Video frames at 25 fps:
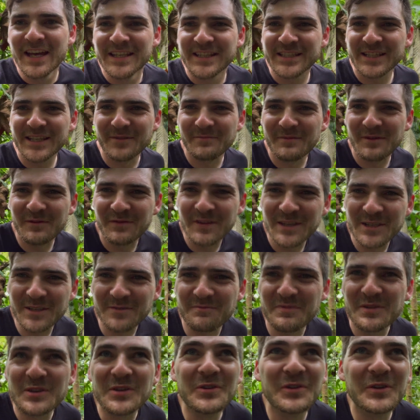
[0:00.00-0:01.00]
some of these
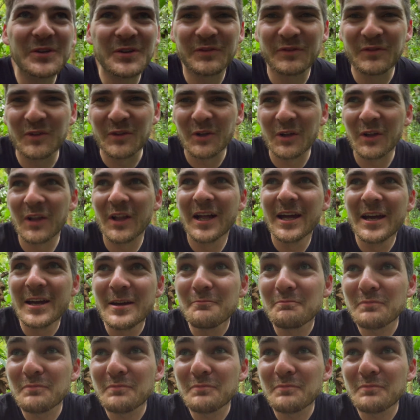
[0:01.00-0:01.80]
beautiful,